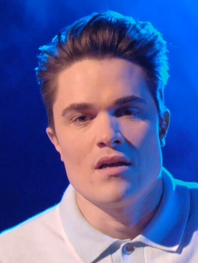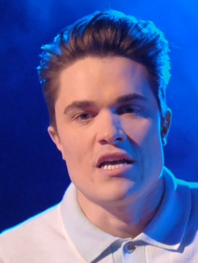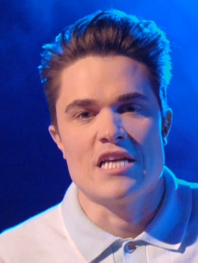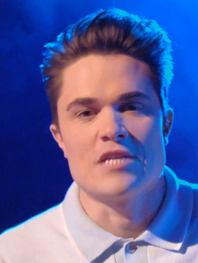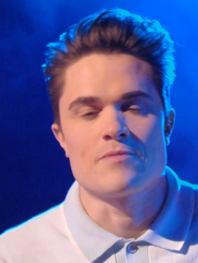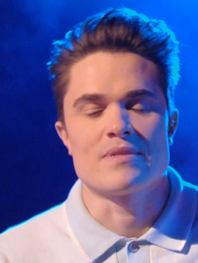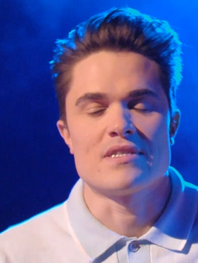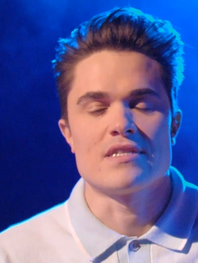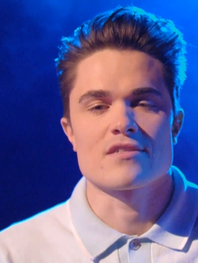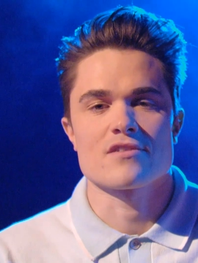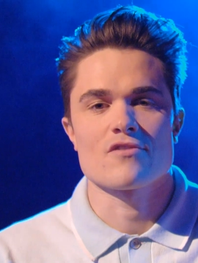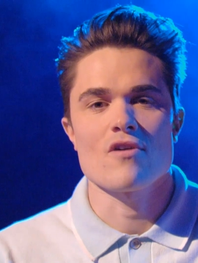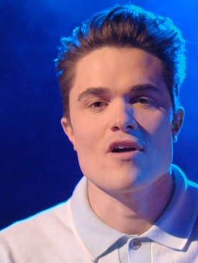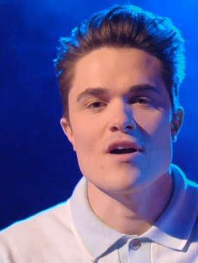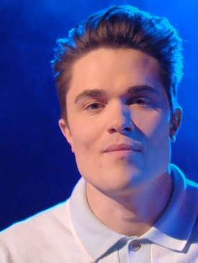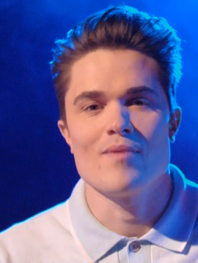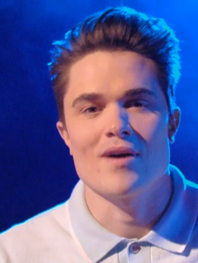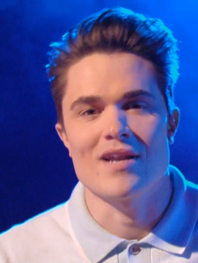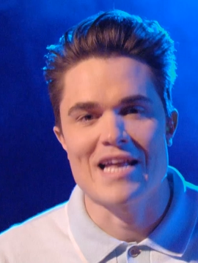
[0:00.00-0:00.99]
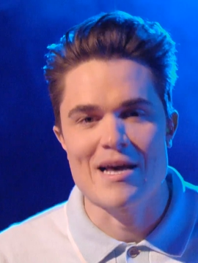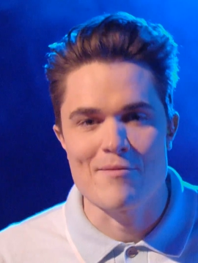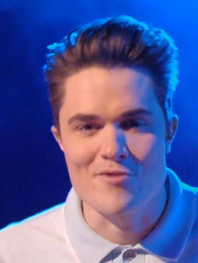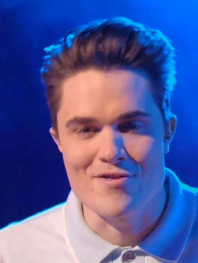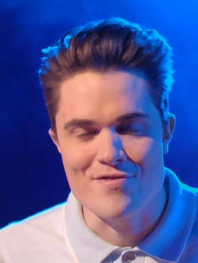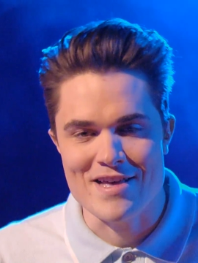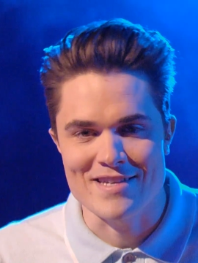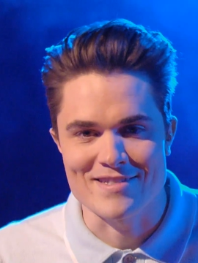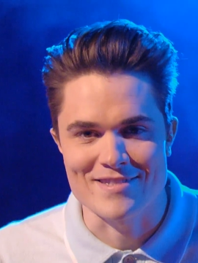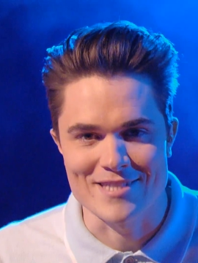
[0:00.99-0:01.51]
He's been described by
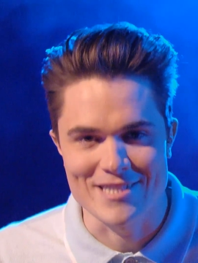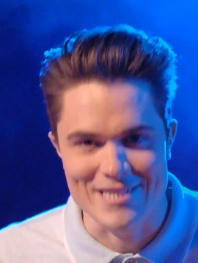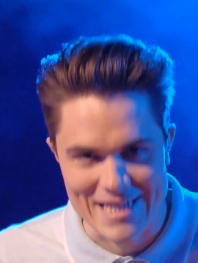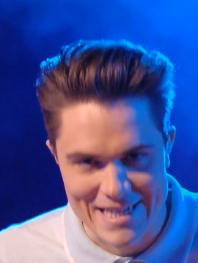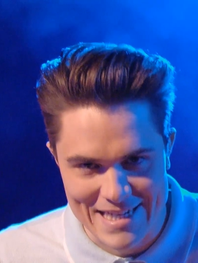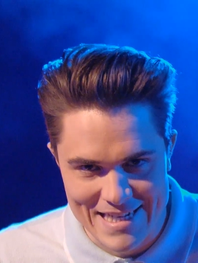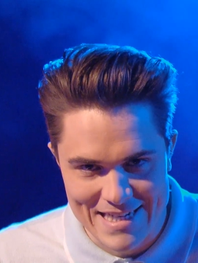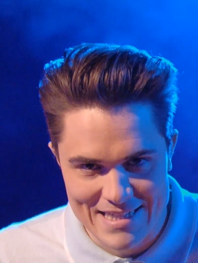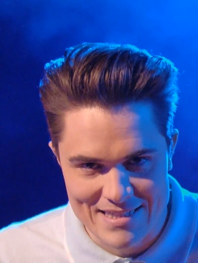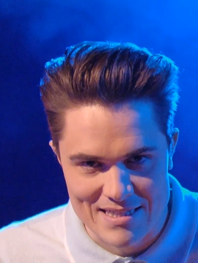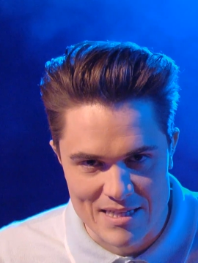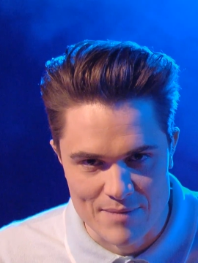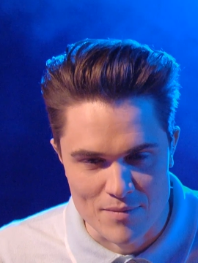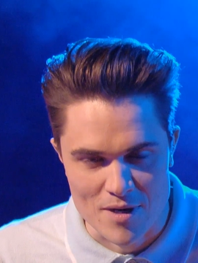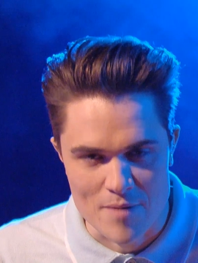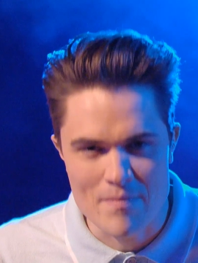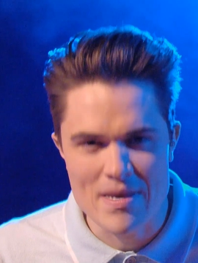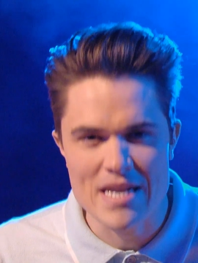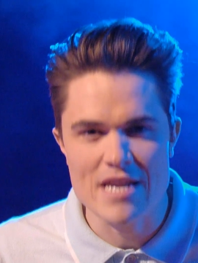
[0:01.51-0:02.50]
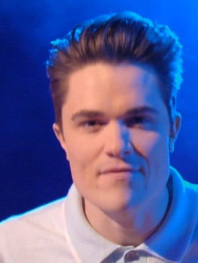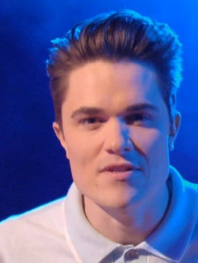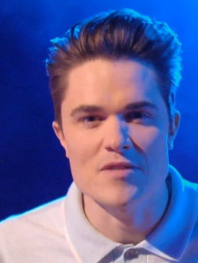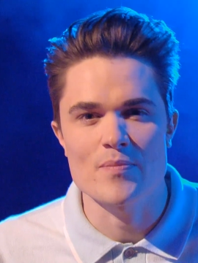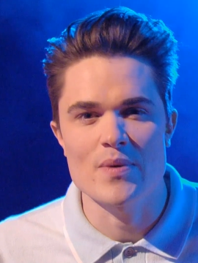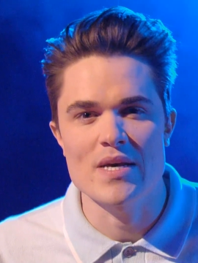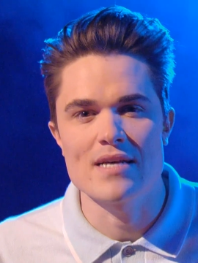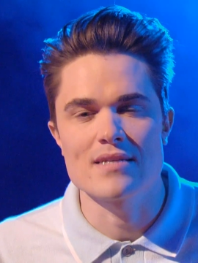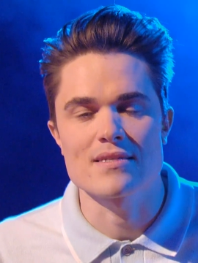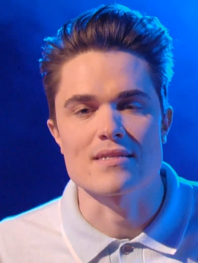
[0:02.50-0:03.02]
Labyrinth as a genius and by many of his
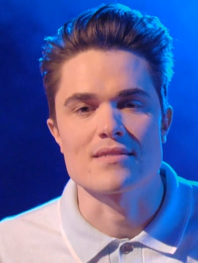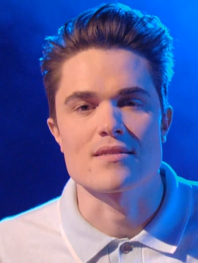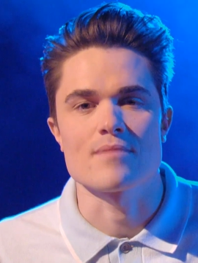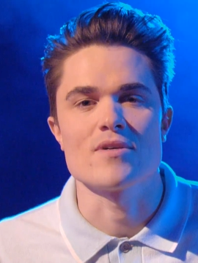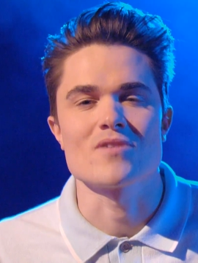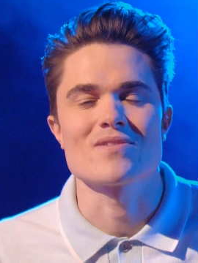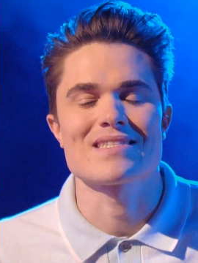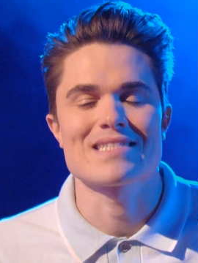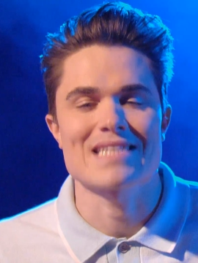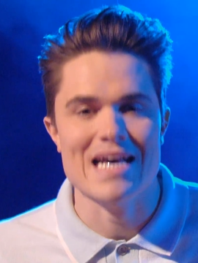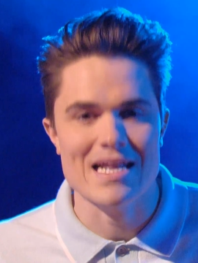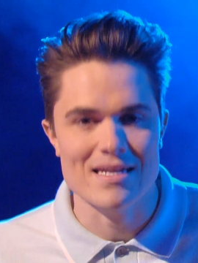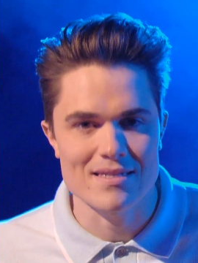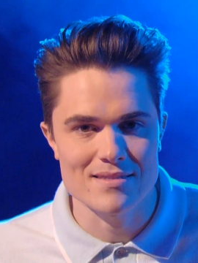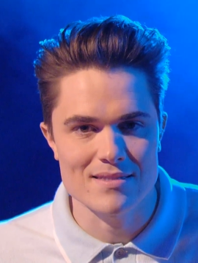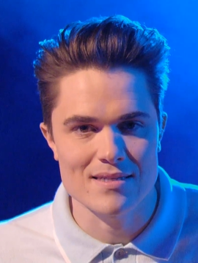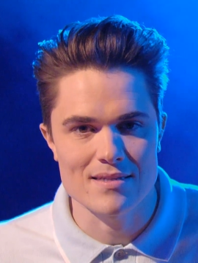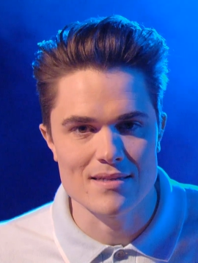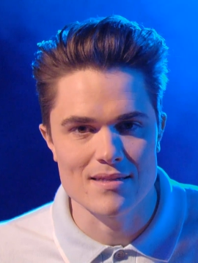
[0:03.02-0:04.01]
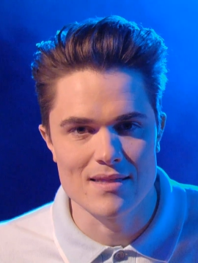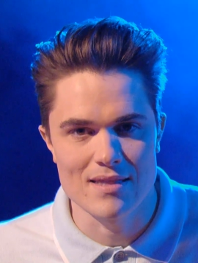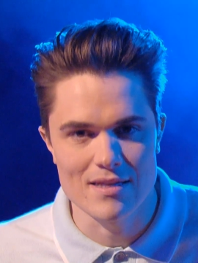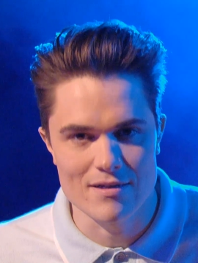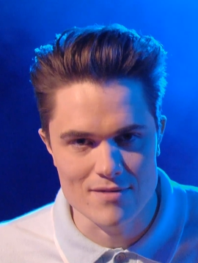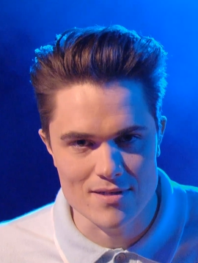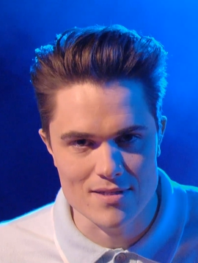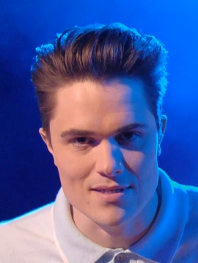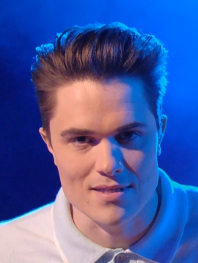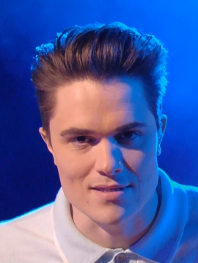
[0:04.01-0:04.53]
peers as the most talented
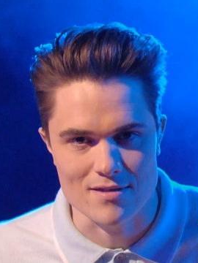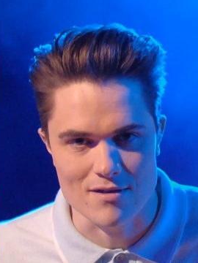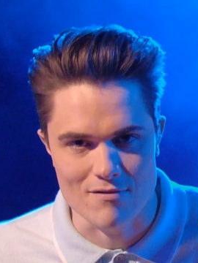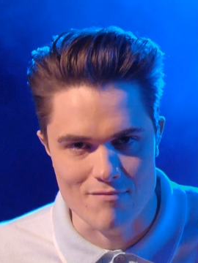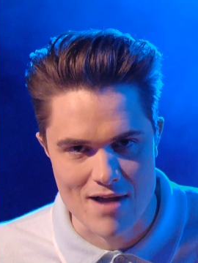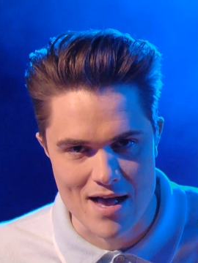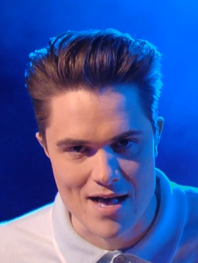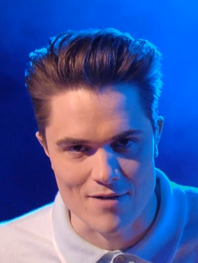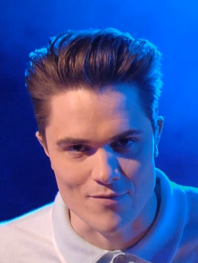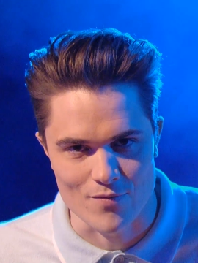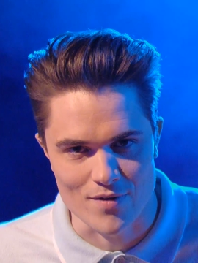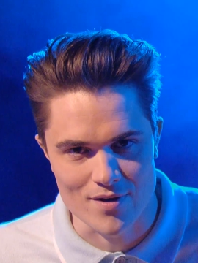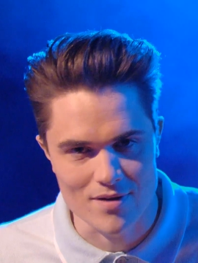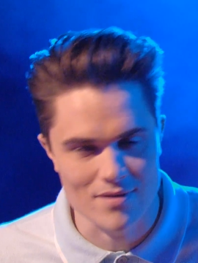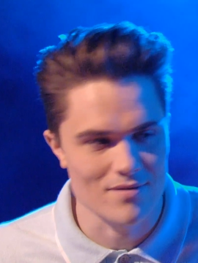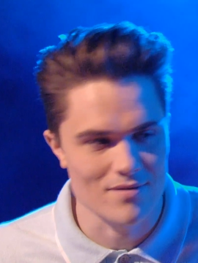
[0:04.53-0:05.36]
lyricist around.